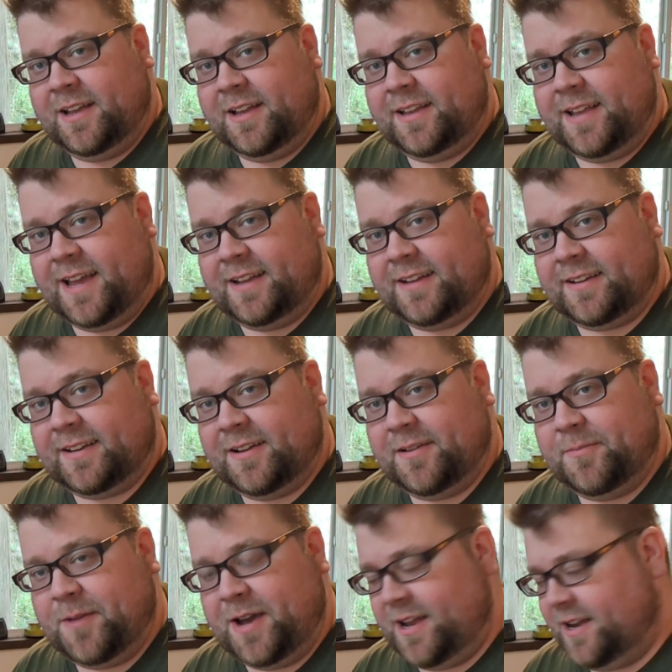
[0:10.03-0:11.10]
desk.
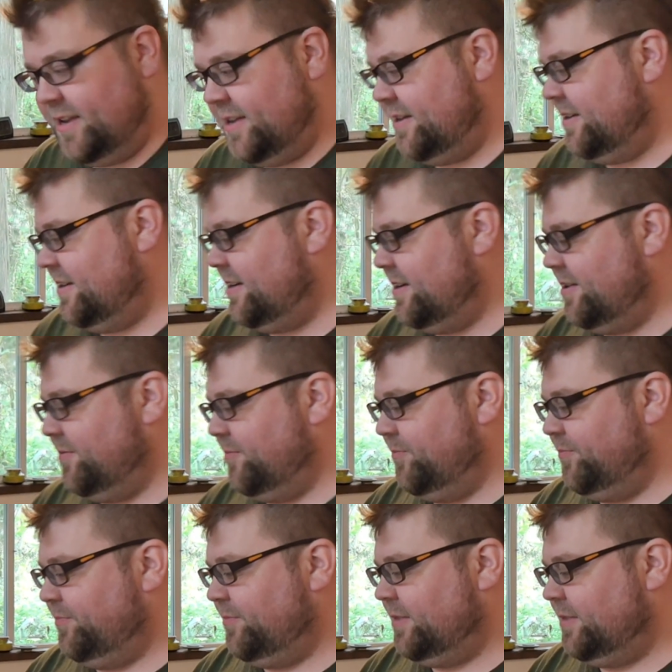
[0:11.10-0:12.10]
But um,